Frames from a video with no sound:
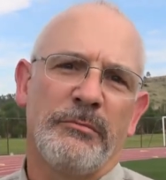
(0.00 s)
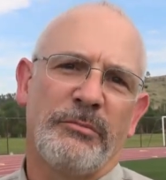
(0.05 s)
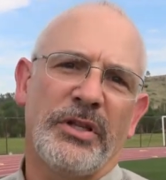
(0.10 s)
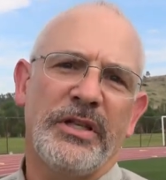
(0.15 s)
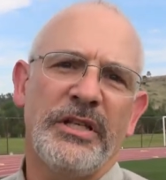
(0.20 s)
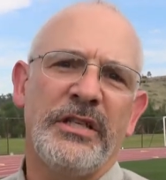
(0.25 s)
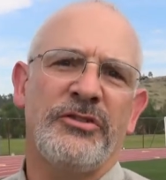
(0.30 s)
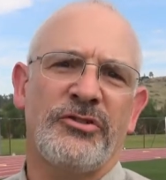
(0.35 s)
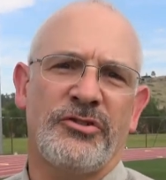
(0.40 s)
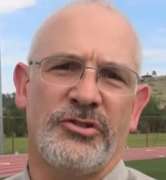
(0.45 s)

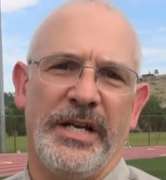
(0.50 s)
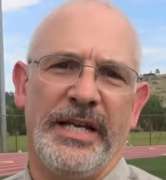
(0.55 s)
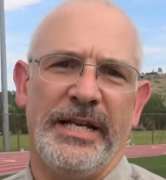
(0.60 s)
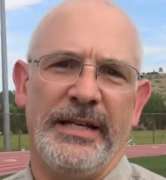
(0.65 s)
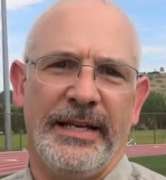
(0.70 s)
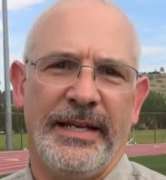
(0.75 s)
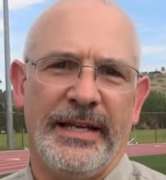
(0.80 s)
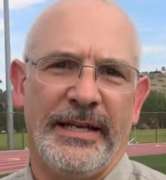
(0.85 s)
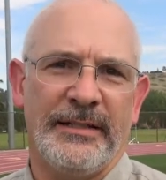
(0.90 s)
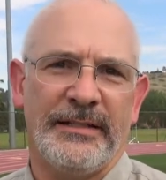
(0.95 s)
Please
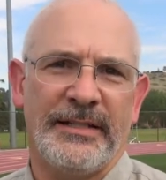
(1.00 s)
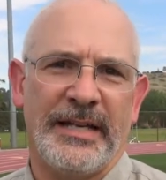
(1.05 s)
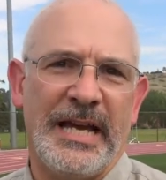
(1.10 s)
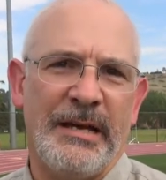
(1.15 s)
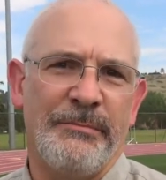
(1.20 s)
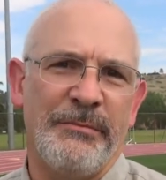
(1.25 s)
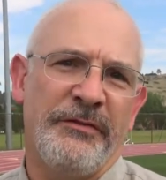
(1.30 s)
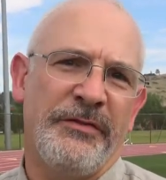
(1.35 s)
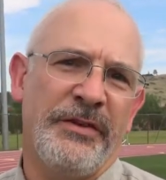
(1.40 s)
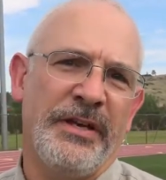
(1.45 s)
train ahead of
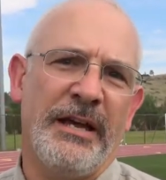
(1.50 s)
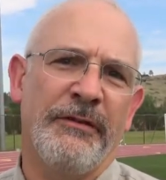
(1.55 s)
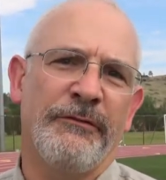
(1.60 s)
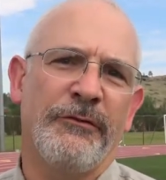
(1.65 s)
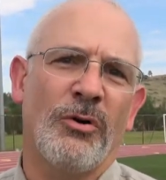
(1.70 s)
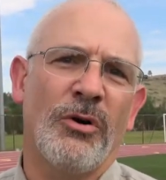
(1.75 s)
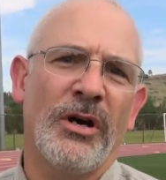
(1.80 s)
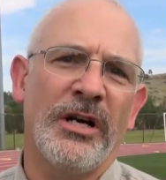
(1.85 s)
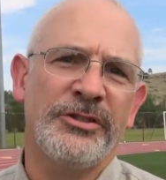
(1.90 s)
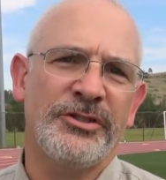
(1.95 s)
time. If you
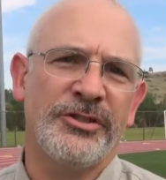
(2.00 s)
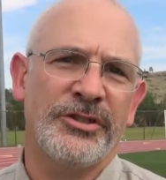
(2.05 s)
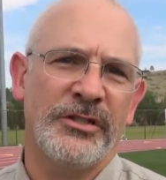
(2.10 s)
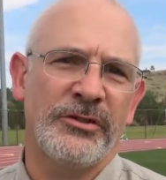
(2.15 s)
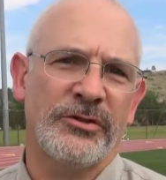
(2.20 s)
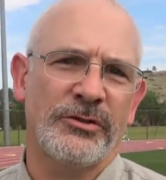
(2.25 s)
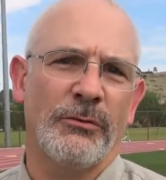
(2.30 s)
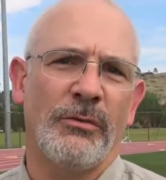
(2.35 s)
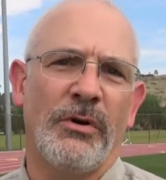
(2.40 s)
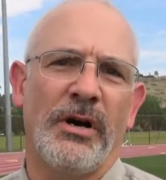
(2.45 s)
have
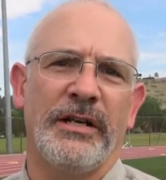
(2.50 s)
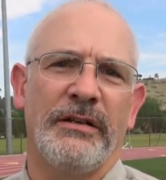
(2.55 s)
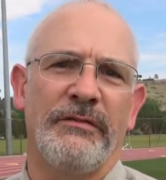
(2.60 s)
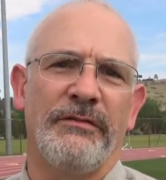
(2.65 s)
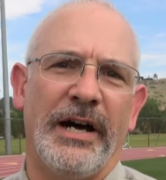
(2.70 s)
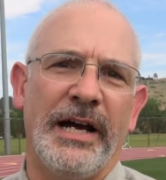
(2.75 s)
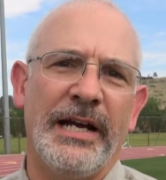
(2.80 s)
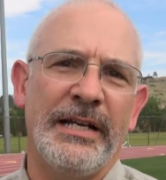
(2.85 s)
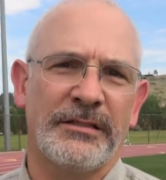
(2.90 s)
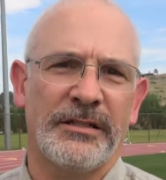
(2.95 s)
questions or want
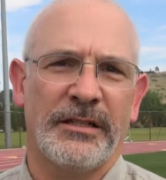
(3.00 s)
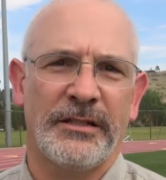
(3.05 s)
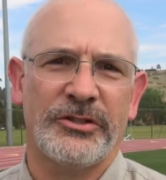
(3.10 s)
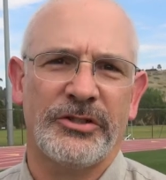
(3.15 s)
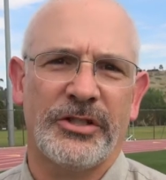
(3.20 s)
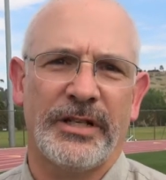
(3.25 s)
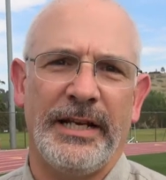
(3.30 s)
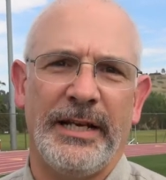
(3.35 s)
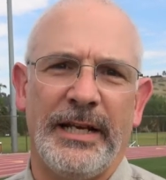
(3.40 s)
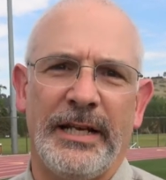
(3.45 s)
advice on
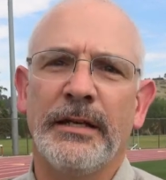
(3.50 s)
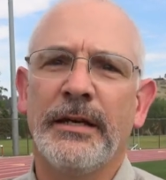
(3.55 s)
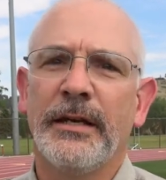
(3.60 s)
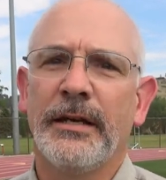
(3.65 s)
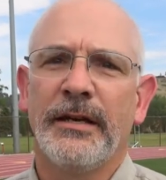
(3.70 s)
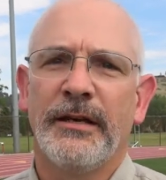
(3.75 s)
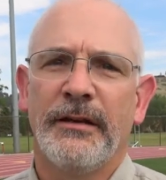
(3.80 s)
training,